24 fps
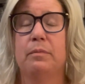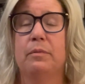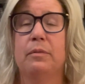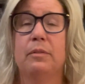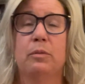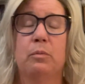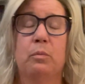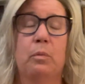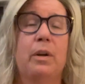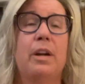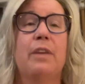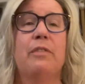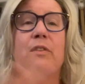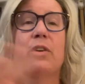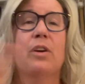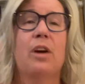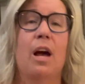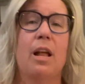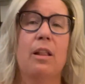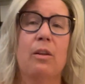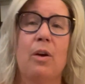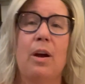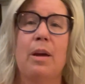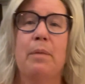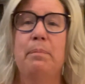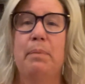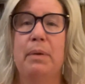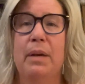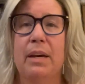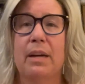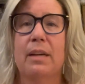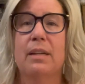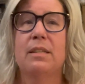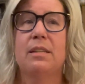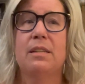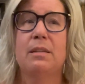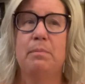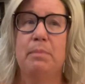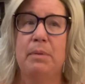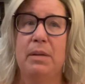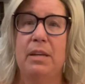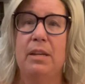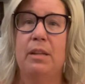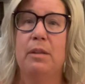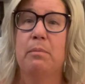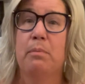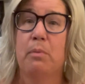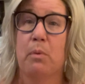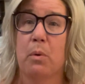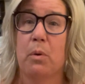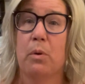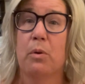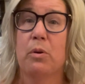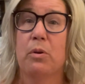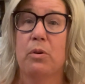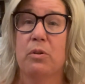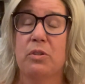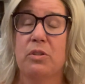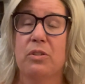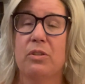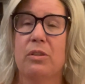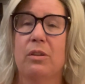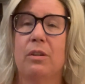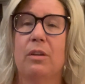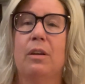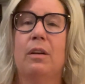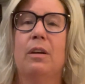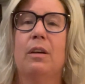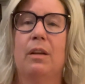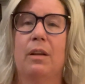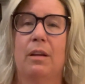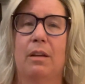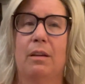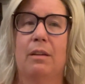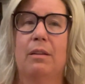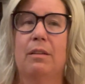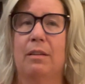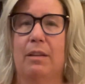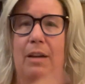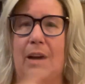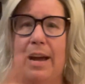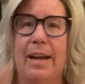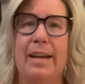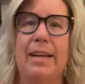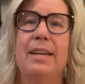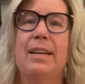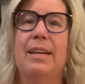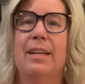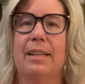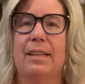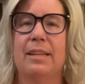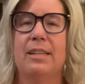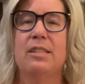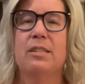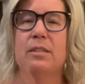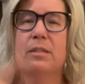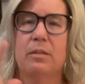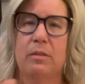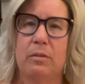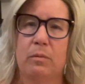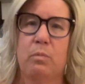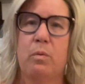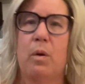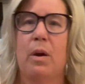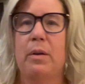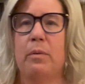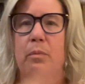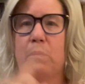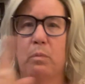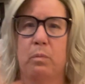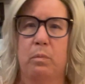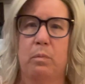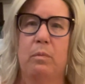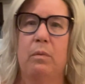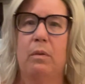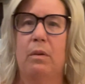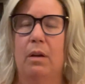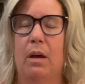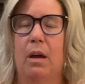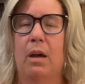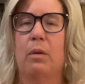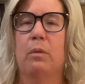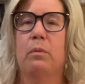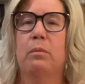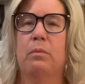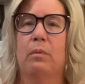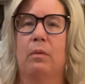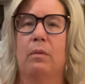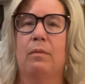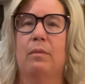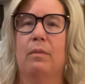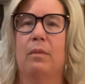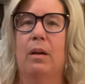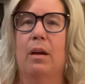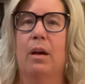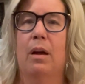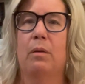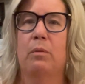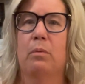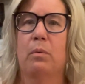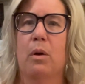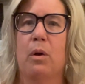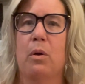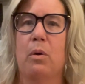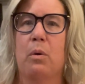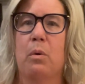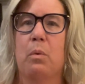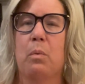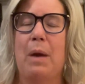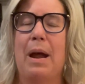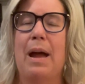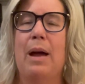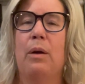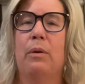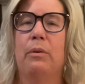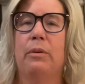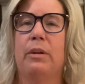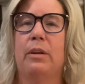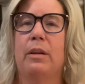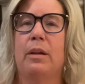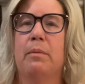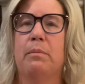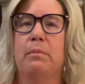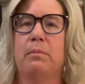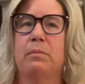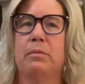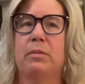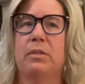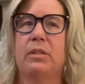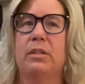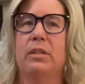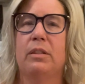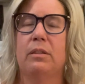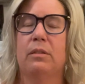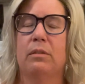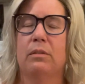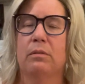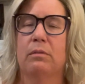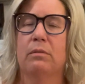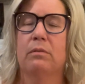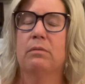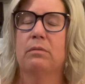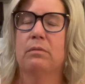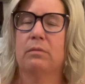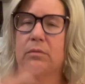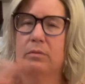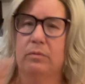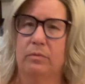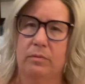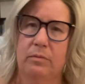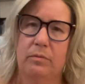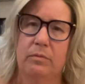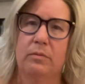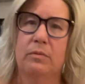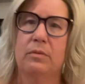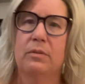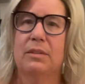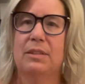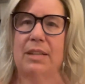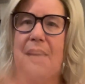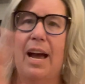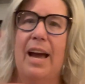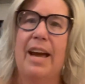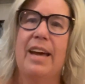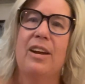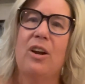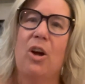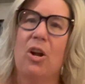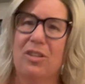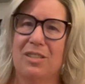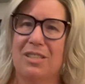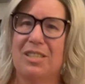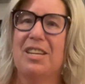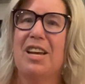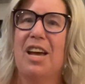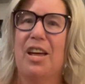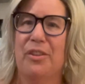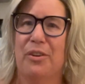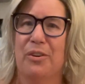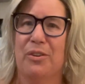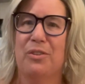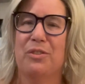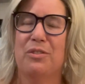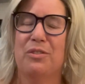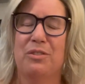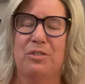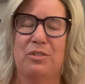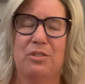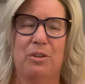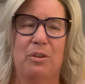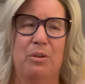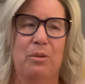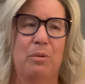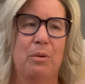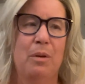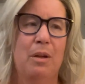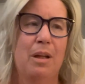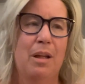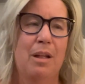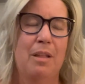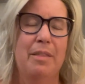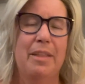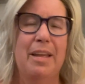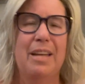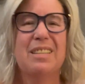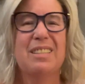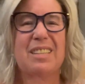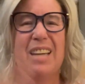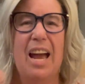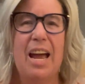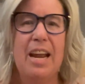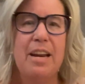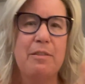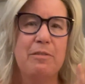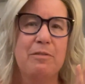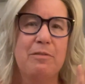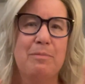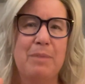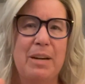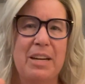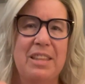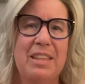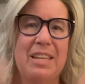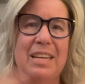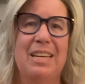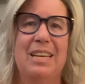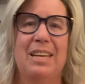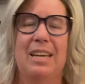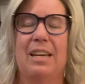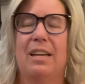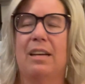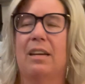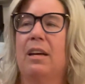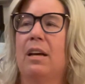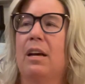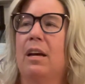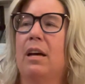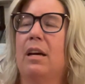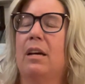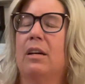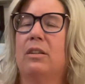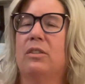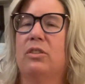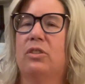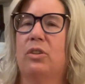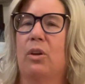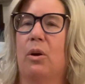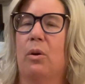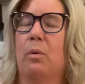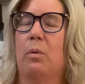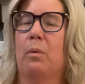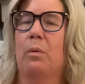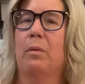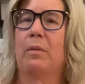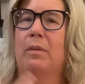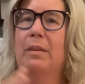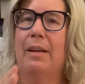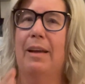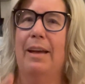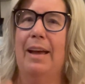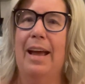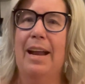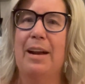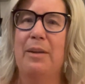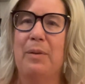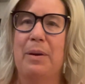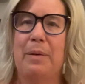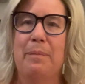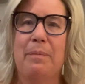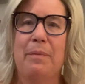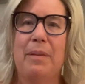whatever color I pick to be the borders, I can at least run a row around them to tie it all together. So that's kind of my thinking. So anyway,